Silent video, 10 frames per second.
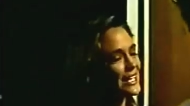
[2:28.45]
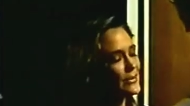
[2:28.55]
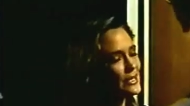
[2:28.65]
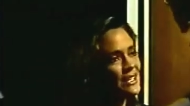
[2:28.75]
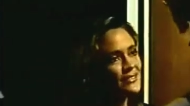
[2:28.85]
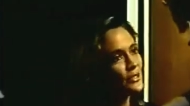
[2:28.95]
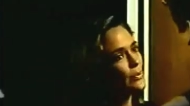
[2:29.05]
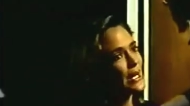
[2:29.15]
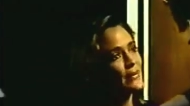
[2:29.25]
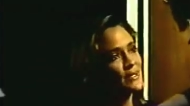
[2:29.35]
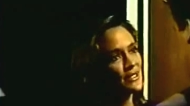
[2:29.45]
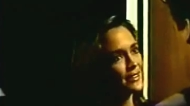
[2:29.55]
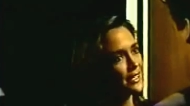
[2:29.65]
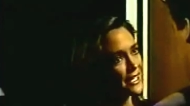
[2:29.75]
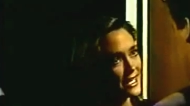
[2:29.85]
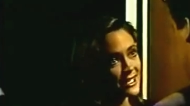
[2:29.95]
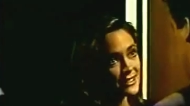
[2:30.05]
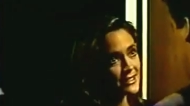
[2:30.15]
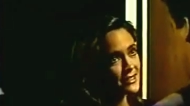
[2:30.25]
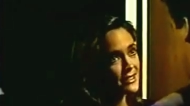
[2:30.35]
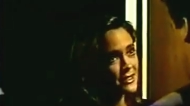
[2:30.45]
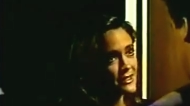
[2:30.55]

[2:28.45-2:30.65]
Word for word: Really, I would love to, but I'm sorry I can't.